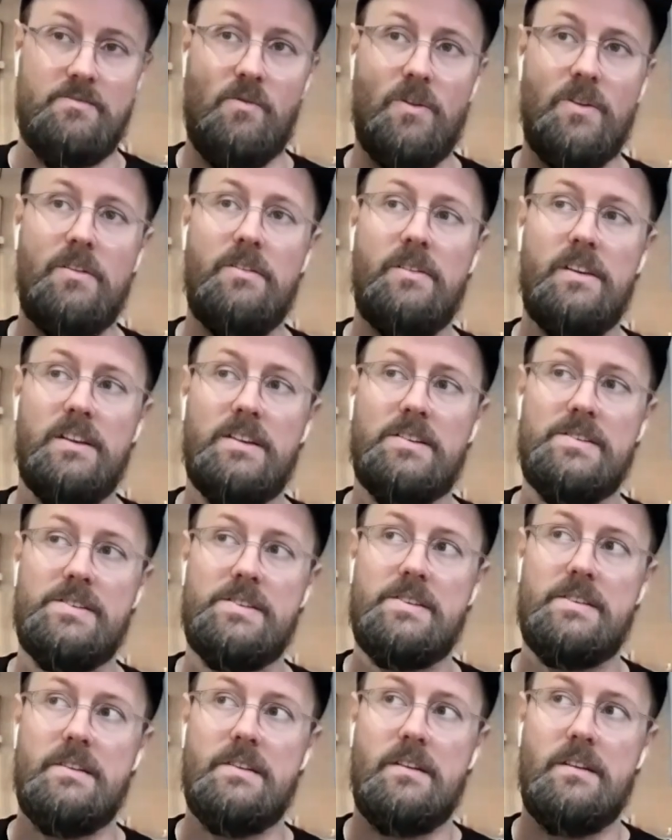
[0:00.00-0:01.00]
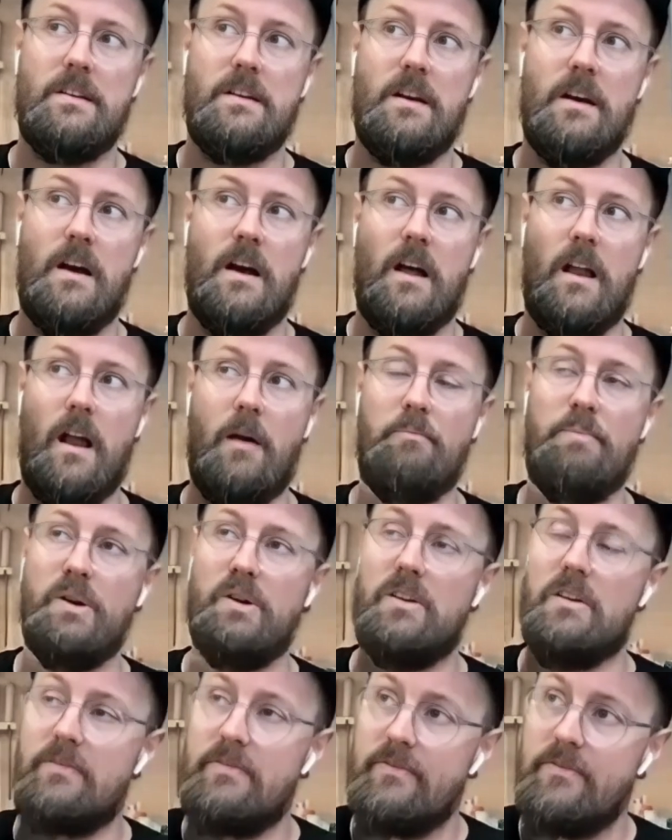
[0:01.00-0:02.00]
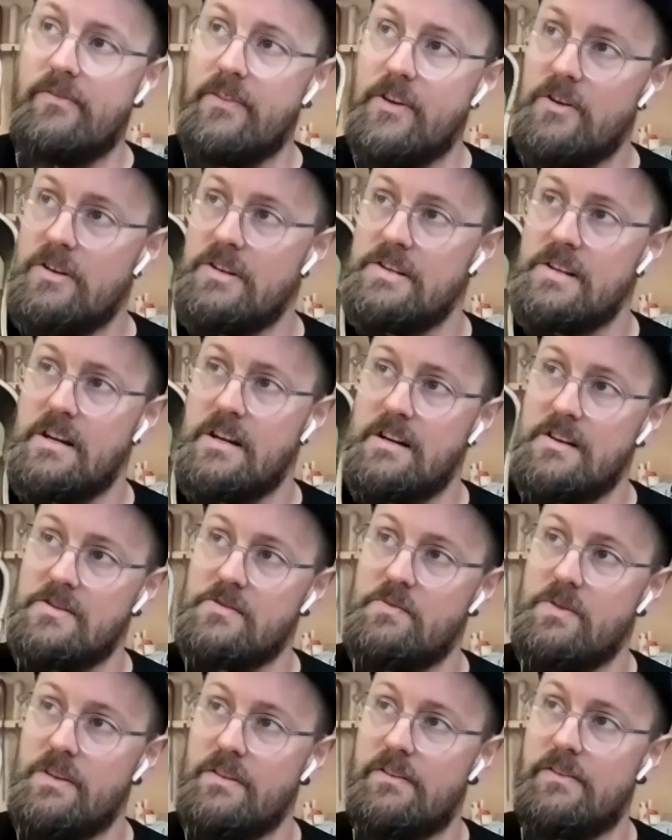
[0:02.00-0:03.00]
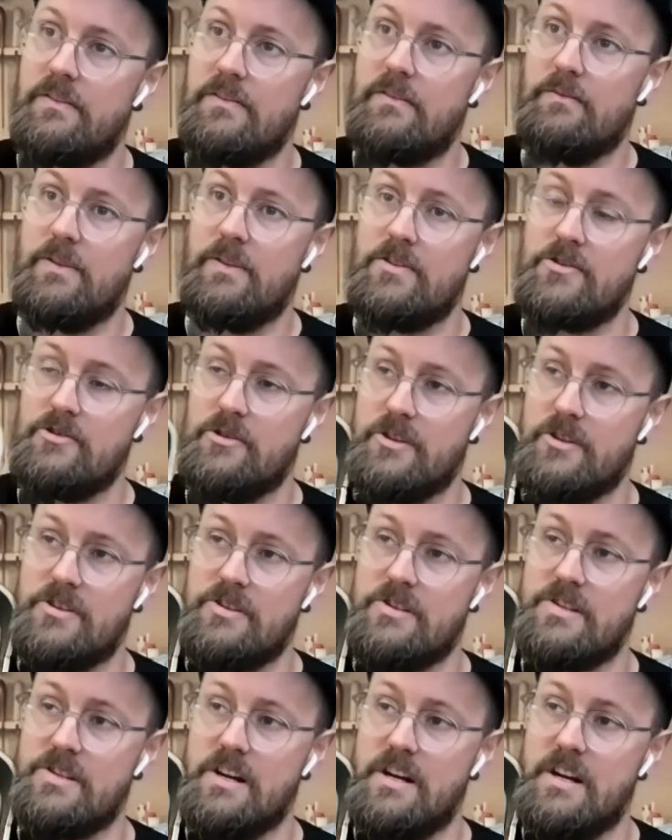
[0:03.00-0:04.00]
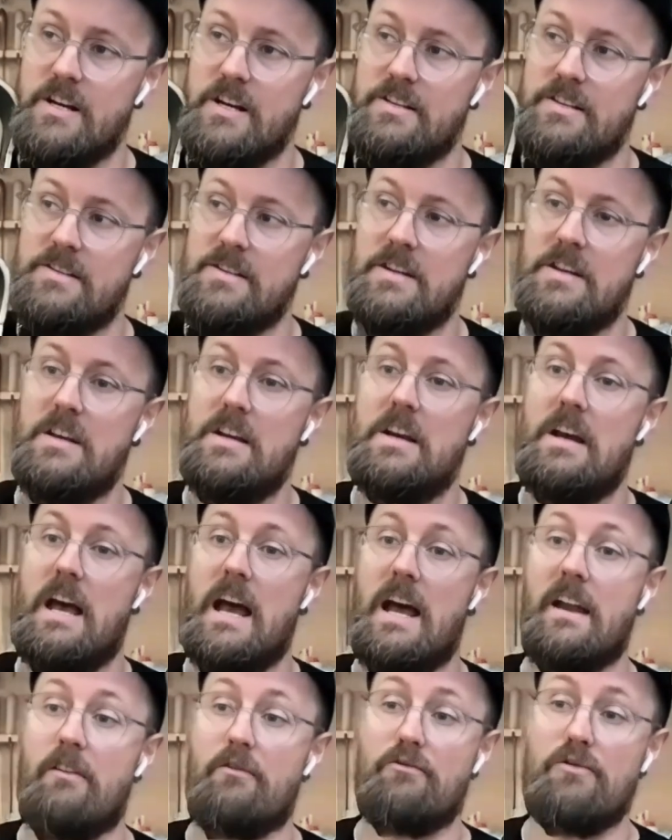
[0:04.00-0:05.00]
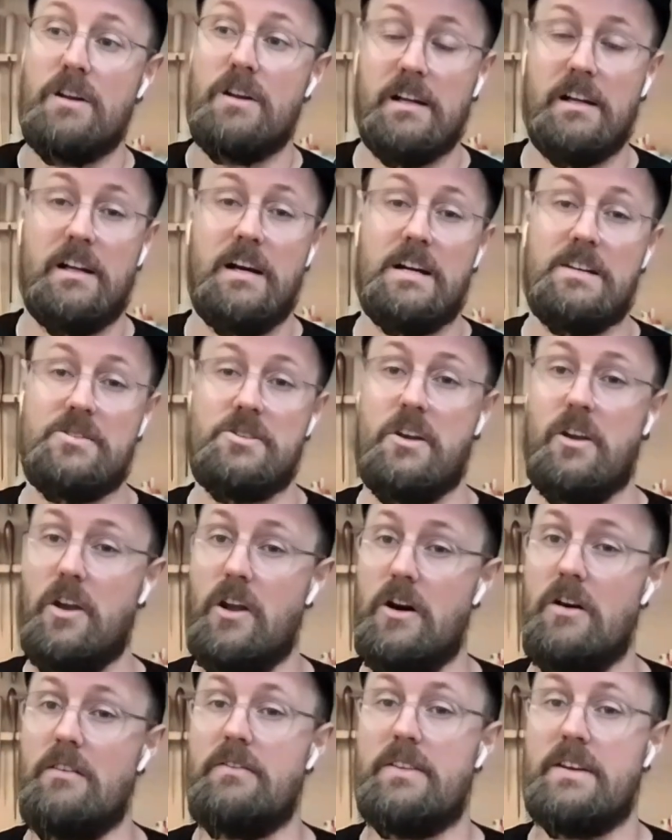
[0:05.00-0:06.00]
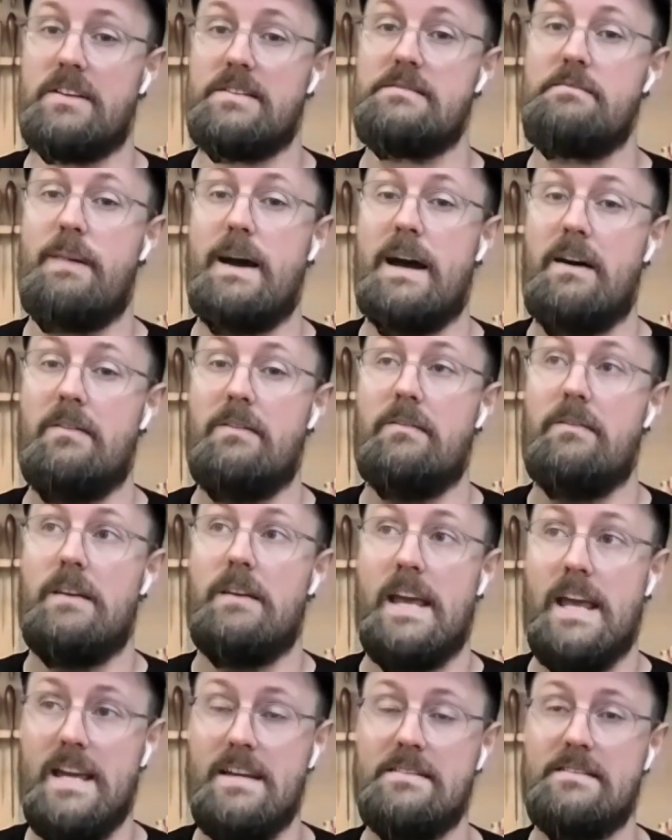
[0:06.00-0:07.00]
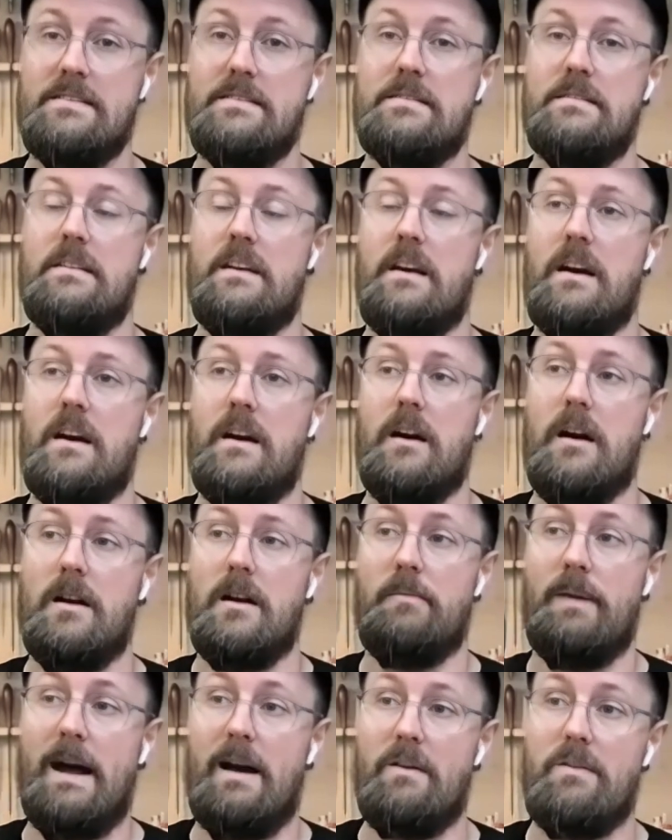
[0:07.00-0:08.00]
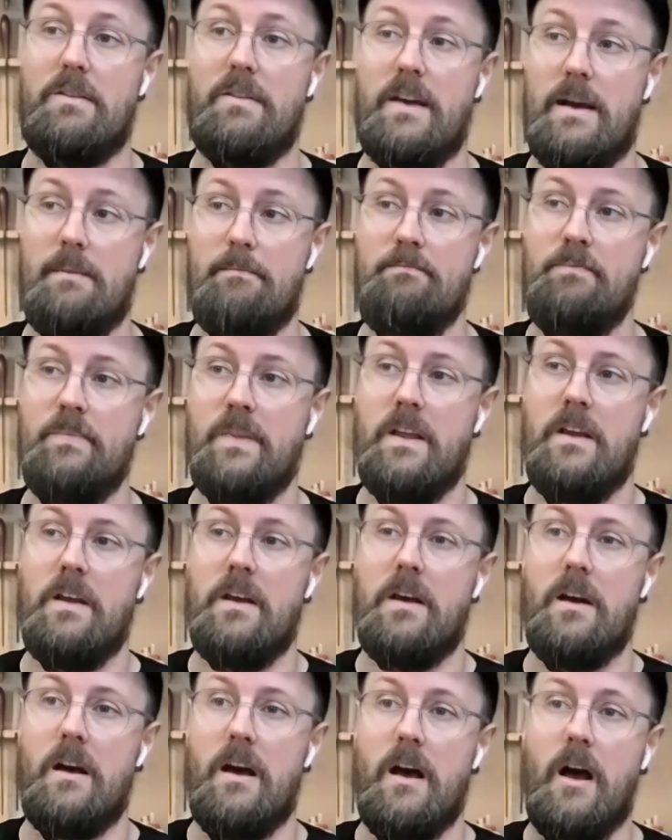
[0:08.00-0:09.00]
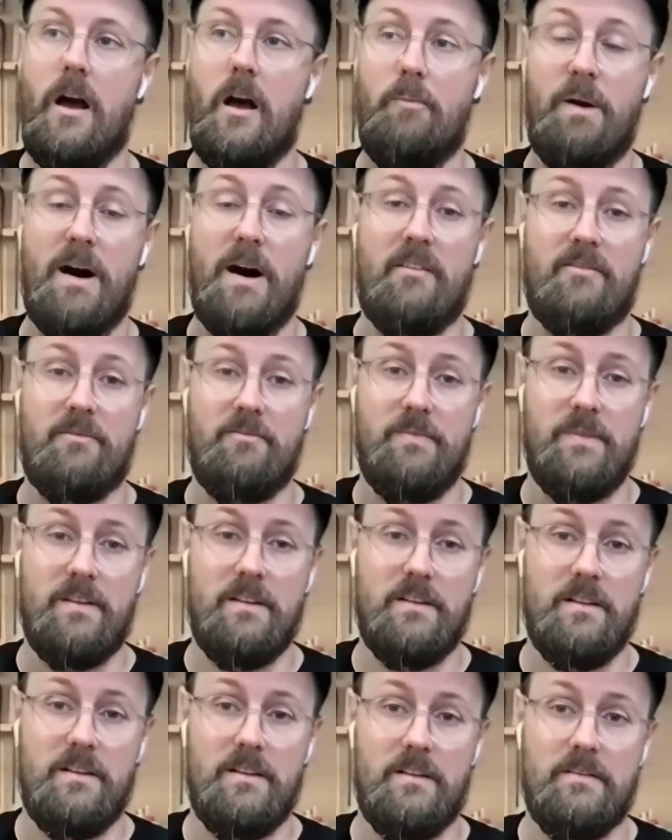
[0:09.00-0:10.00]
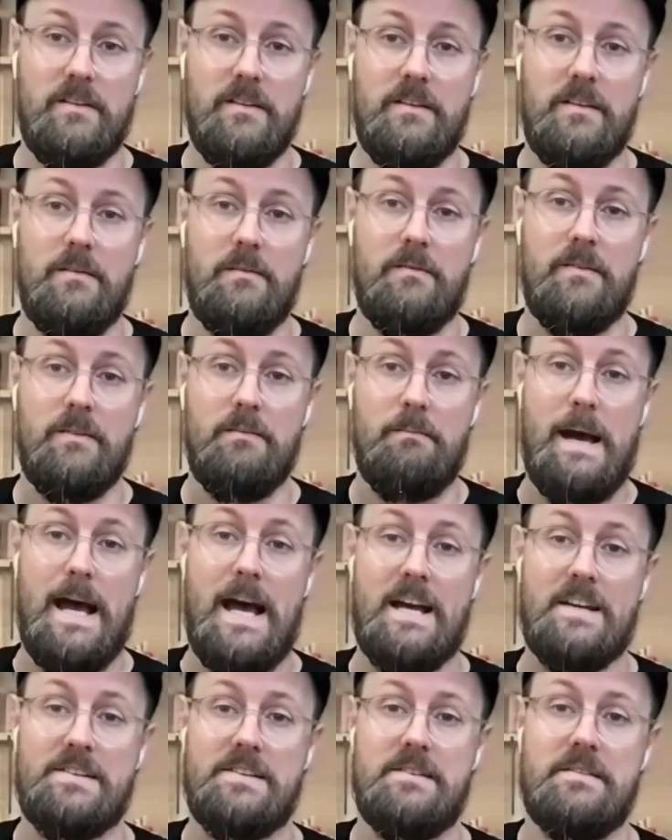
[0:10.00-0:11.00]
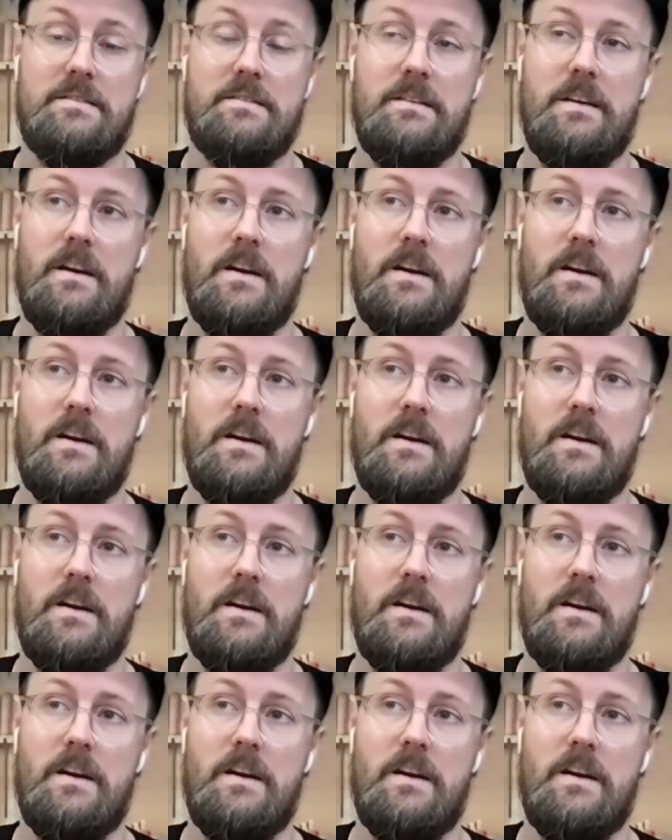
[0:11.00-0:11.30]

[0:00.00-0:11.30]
One of the things, I built a few guitars with structured sides, and I really liked a lot of things about it and about them, apart from the mass.